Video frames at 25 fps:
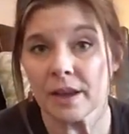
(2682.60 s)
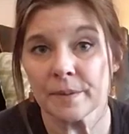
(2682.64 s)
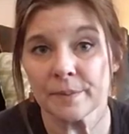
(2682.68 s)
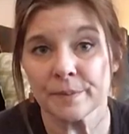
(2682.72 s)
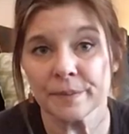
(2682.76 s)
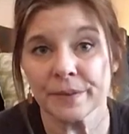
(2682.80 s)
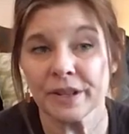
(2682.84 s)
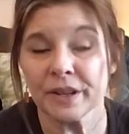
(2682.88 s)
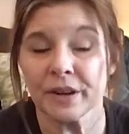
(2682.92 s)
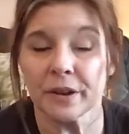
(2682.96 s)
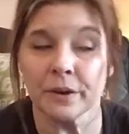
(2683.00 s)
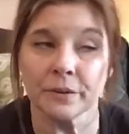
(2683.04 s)

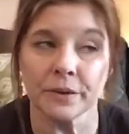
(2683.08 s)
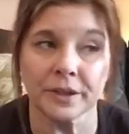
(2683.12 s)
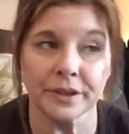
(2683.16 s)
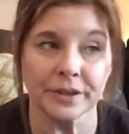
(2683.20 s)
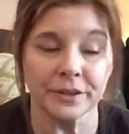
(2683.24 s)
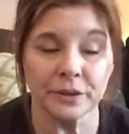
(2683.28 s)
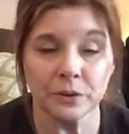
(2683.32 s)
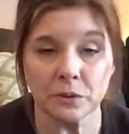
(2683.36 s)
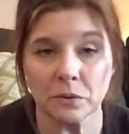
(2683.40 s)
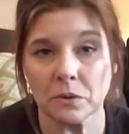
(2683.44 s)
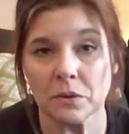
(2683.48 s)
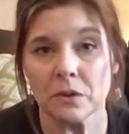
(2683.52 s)
you know, the
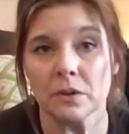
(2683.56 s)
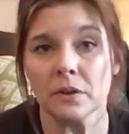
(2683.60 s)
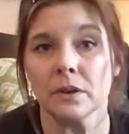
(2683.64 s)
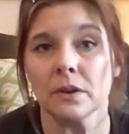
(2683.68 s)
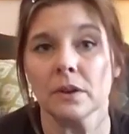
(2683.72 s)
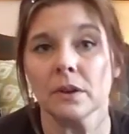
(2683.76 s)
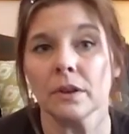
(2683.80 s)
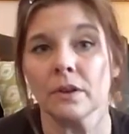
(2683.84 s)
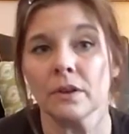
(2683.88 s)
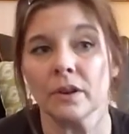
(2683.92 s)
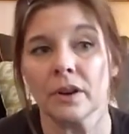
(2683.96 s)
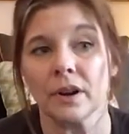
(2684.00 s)

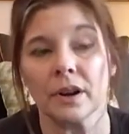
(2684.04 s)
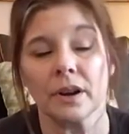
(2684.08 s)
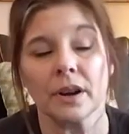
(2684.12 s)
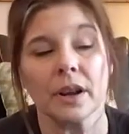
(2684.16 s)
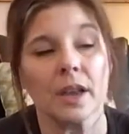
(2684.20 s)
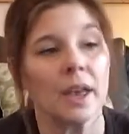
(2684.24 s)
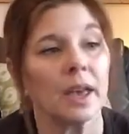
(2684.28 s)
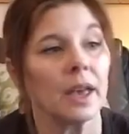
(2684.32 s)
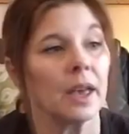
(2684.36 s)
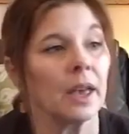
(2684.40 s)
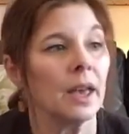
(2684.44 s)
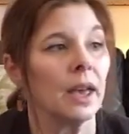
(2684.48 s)
school or
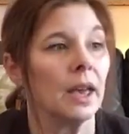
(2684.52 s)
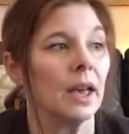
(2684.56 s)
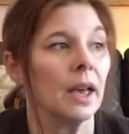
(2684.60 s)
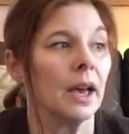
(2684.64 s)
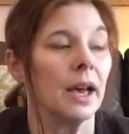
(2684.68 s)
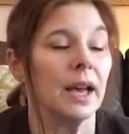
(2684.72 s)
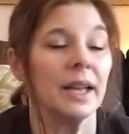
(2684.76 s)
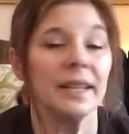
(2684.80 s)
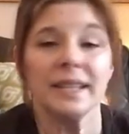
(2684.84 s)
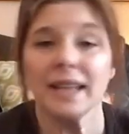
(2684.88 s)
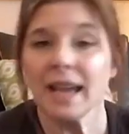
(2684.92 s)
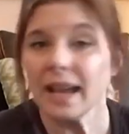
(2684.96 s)

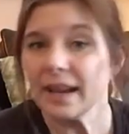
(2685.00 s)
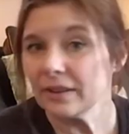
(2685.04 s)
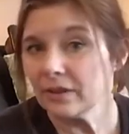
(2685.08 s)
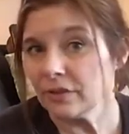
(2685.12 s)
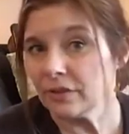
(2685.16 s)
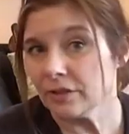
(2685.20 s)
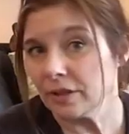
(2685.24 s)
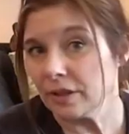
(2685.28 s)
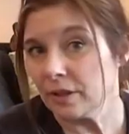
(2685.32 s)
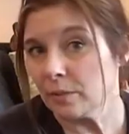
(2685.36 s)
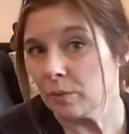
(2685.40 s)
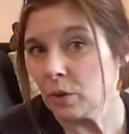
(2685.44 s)
a
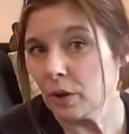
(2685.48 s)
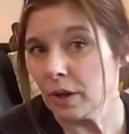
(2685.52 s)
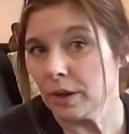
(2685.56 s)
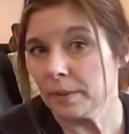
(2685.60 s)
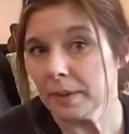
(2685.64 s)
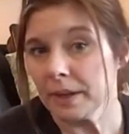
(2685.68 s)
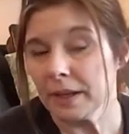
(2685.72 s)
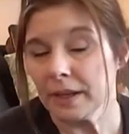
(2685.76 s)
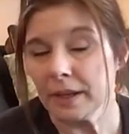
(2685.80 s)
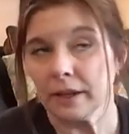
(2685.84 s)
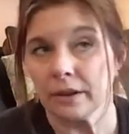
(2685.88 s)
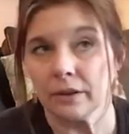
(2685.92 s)
doctor's
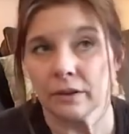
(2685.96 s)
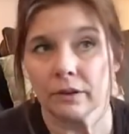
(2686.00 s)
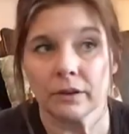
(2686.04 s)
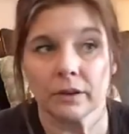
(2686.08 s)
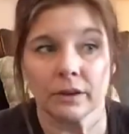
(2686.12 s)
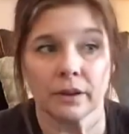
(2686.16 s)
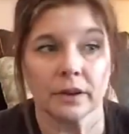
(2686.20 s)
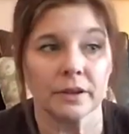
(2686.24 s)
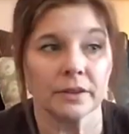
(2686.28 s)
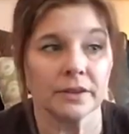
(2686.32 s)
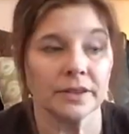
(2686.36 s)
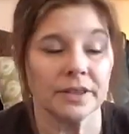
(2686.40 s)
appointment
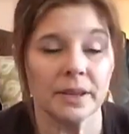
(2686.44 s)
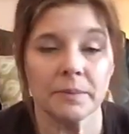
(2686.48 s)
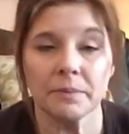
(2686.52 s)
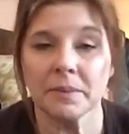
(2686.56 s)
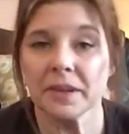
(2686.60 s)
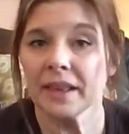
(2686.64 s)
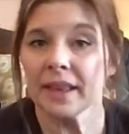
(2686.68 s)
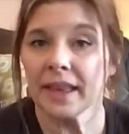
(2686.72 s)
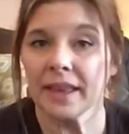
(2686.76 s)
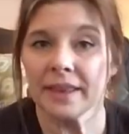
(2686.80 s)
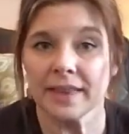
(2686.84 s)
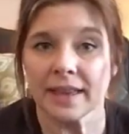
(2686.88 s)
or something
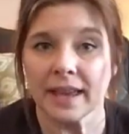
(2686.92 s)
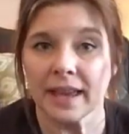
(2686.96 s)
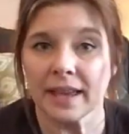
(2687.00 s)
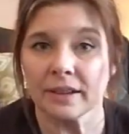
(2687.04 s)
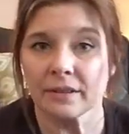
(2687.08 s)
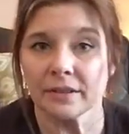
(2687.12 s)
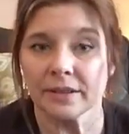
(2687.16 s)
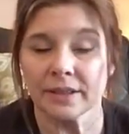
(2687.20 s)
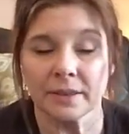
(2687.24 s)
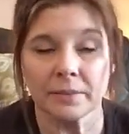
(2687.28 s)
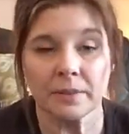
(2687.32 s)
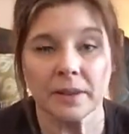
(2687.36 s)
like that,
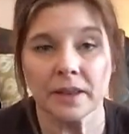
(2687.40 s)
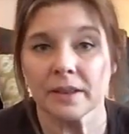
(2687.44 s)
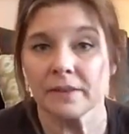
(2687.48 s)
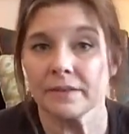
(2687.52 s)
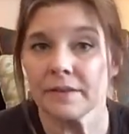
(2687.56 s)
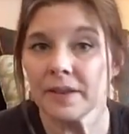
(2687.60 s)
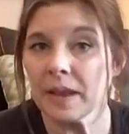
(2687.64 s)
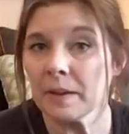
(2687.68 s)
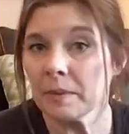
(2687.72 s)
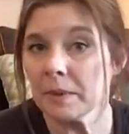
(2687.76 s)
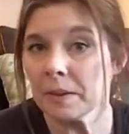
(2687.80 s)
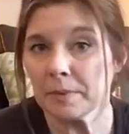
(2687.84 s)
or something, a
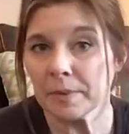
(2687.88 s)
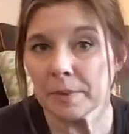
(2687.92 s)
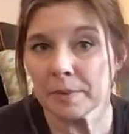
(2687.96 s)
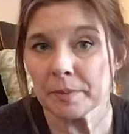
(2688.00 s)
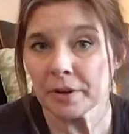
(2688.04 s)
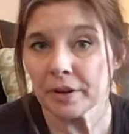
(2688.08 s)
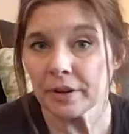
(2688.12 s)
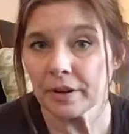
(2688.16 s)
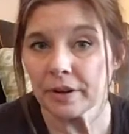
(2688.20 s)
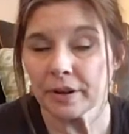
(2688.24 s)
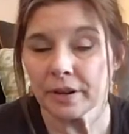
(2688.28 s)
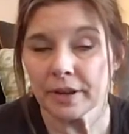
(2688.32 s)
family
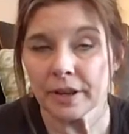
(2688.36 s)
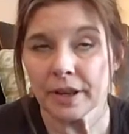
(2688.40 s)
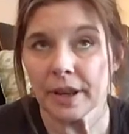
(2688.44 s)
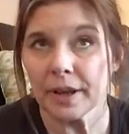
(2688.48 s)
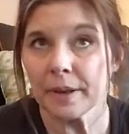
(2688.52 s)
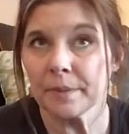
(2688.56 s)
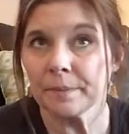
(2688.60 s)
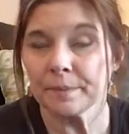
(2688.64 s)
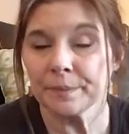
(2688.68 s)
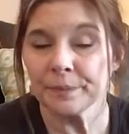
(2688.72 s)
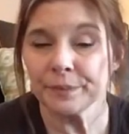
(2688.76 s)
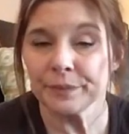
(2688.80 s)
member,
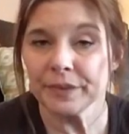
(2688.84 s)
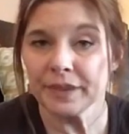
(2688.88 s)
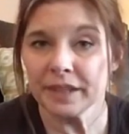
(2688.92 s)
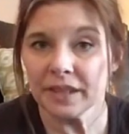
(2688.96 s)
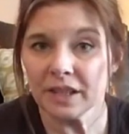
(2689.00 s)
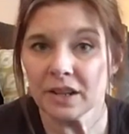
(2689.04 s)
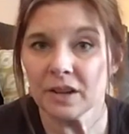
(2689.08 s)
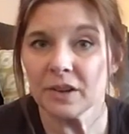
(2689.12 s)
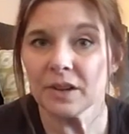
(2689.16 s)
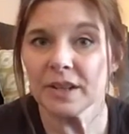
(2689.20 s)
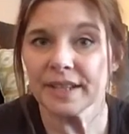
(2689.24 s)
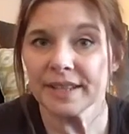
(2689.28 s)
you
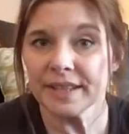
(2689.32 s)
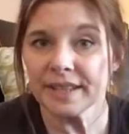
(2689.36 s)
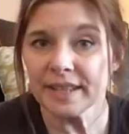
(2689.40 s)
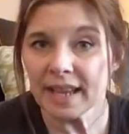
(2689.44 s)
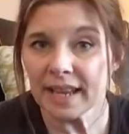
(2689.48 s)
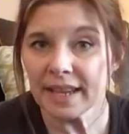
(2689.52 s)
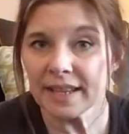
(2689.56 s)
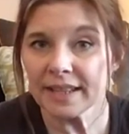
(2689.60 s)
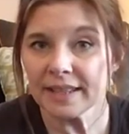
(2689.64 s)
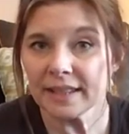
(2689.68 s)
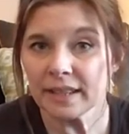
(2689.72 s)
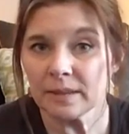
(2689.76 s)
know, it's
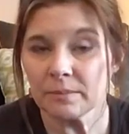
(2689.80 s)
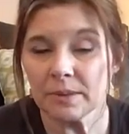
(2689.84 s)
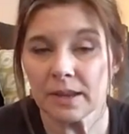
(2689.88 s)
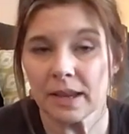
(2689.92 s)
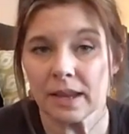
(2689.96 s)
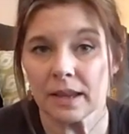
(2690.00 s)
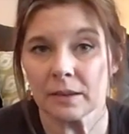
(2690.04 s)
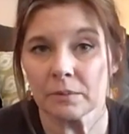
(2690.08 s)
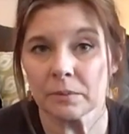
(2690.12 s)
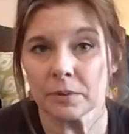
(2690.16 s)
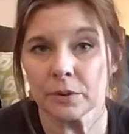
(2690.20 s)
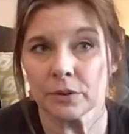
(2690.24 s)
nice to be
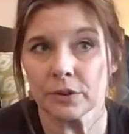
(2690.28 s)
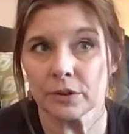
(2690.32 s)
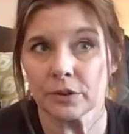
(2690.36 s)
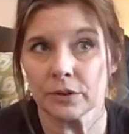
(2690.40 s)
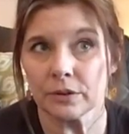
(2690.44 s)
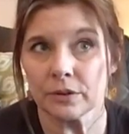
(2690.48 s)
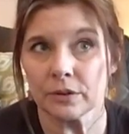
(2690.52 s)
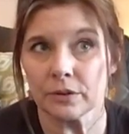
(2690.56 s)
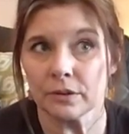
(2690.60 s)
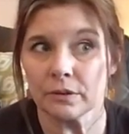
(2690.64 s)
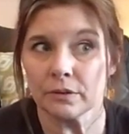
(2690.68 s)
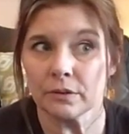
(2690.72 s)
able
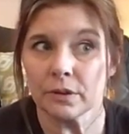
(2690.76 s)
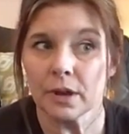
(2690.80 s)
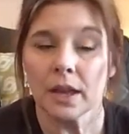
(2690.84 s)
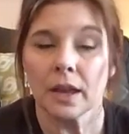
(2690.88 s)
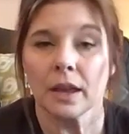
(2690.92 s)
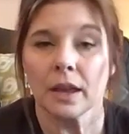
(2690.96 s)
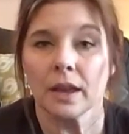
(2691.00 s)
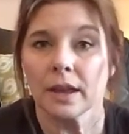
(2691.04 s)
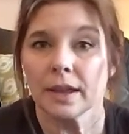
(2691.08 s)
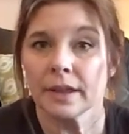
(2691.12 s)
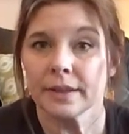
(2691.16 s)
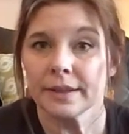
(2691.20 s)
to
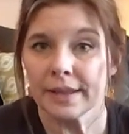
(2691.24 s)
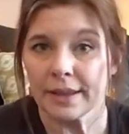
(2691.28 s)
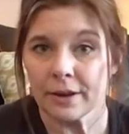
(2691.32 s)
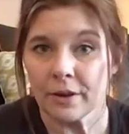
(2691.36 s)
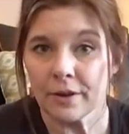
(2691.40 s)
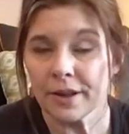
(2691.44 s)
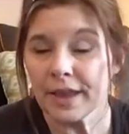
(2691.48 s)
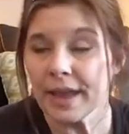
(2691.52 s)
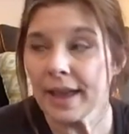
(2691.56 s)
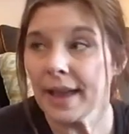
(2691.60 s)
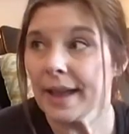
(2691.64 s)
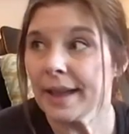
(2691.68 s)
say,
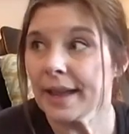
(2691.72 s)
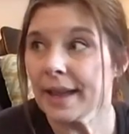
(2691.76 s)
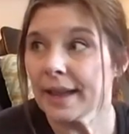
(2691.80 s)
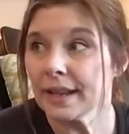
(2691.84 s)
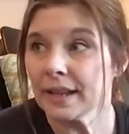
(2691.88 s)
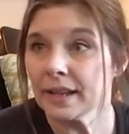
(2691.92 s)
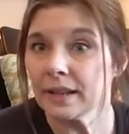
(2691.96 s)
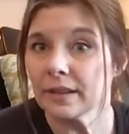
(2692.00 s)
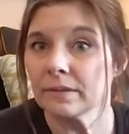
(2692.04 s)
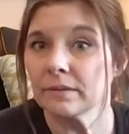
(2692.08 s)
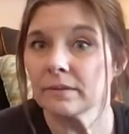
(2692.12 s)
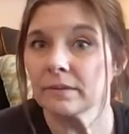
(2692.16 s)
okay,
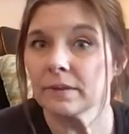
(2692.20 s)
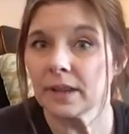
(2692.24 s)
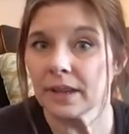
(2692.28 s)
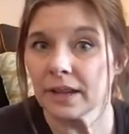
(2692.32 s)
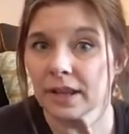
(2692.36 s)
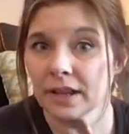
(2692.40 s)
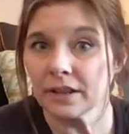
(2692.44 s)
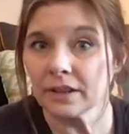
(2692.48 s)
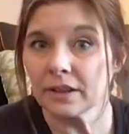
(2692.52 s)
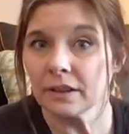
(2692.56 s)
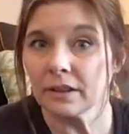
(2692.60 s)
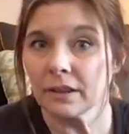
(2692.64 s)
I
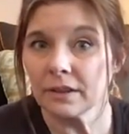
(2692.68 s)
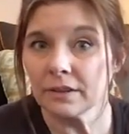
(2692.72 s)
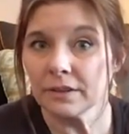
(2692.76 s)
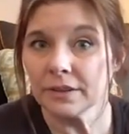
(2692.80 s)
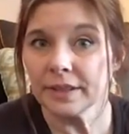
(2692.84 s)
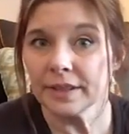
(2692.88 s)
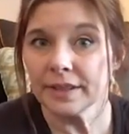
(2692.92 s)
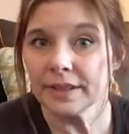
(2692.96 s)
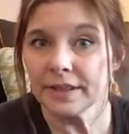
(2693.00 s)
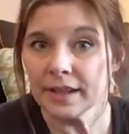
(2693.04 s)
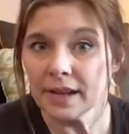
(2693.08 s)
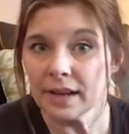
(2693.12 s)
gotta close
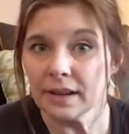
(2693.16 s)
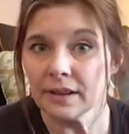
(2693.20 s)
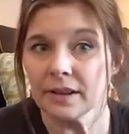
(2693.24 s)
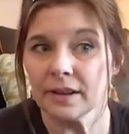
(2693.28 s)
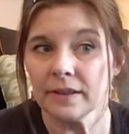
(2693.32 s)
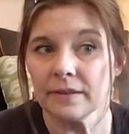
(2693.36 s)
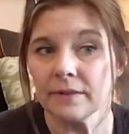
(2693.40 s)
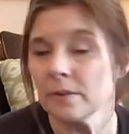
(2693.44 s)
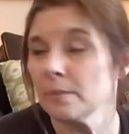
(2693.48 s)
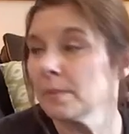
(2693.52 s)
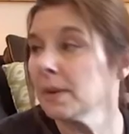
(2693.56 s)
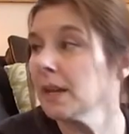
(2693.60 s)
this down here
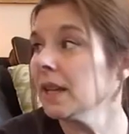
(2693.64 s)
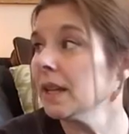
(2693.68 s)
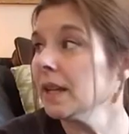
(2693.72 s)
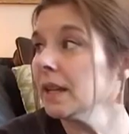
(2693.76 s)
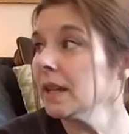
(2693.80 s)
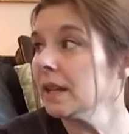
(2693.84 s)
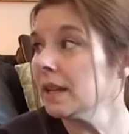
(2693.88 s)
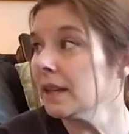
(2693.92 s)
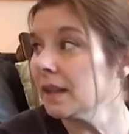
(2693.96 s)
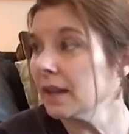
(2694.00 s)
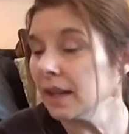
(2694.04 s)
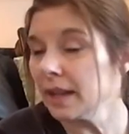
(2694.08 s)
for a minute.
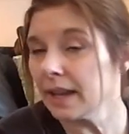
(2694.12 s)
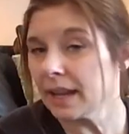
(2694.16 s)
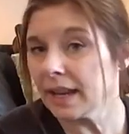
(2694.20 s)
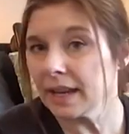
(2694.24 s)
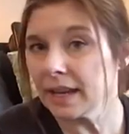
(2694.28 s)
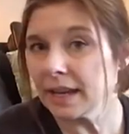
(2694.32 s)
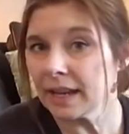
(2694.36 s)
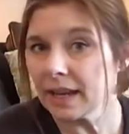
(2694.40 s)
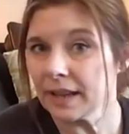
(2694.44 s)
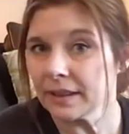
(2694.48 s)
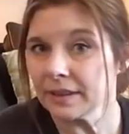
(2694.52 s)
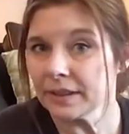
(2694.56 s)
I gotta
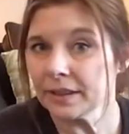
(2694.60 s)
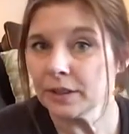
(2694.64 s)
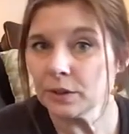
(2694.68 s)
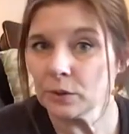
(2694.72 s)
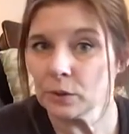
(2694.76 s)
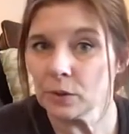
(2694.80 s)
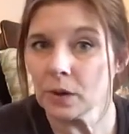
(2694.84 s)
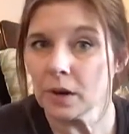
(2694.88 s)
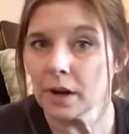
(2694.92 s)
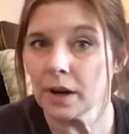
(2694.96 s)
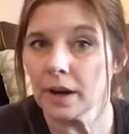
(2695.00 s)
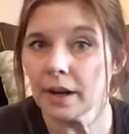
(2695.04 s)
get out the
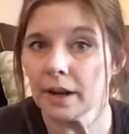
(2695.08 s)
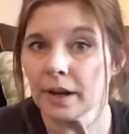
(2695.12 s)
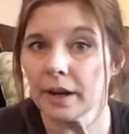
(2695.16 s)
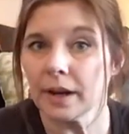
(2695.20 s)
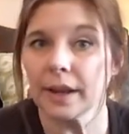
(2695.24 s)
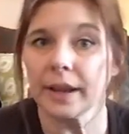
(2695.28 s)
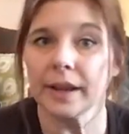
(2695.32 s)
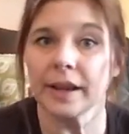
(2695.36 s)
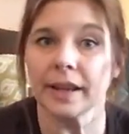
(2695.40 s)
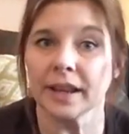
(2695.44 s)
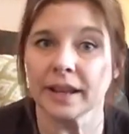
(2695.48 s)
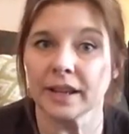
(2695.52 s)
door
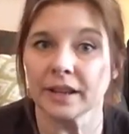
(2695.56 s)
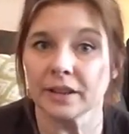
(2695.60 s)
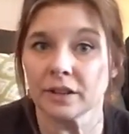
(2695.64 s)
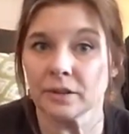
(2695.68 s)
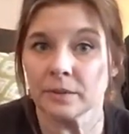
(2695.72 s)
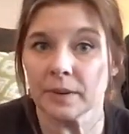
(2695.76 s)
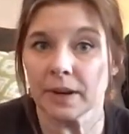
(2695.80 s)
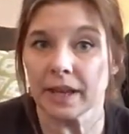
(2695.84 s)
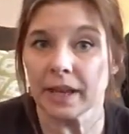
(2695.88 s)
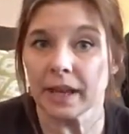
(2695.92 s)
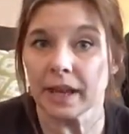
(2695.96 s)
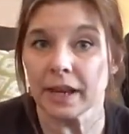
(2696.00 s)
and I gotta do
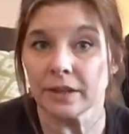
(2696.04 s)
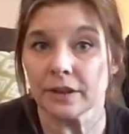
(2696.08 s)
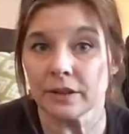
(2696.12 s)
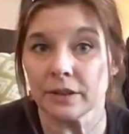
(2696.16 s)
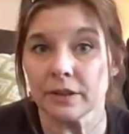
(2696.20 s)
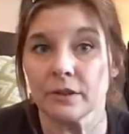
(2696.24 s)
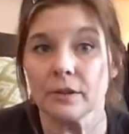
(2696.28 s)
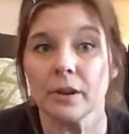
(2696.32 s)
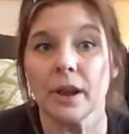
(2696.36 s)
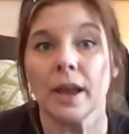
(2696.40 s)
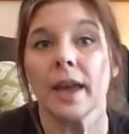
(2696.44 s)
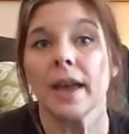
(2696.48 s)
what I gotta
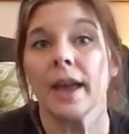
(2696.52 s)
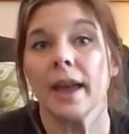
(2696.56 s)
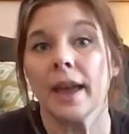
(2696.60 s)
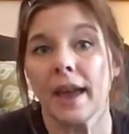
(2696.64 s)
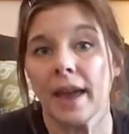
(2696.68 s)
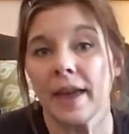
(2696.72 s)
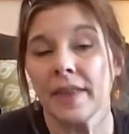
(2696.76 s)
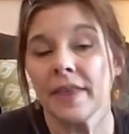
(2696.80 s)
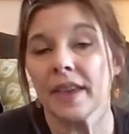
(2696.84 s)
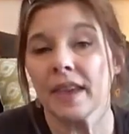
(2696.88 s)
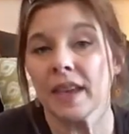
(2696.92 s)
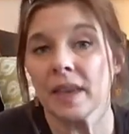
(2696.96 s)
do
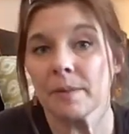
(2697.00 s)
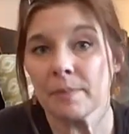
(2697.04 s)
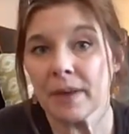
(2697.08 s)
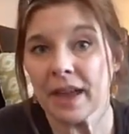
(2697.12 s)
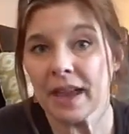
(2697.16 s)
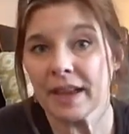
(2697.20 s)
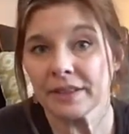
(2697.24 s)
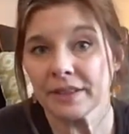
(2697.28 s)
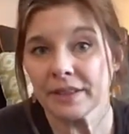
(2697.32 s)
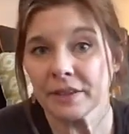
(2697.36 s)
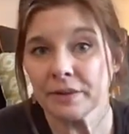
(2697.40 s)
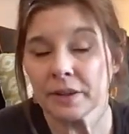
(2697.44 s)
and then get
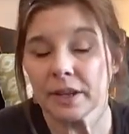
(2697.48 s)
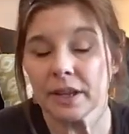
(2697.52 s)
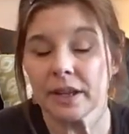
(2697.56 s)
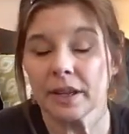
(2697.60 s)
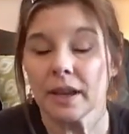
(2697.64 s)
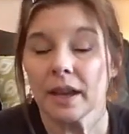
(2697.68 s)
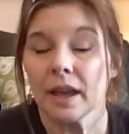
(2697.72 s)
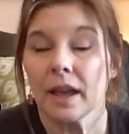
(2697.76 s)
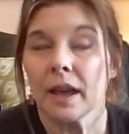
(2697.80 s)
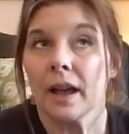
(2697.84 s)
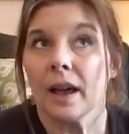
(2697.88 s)
back to it.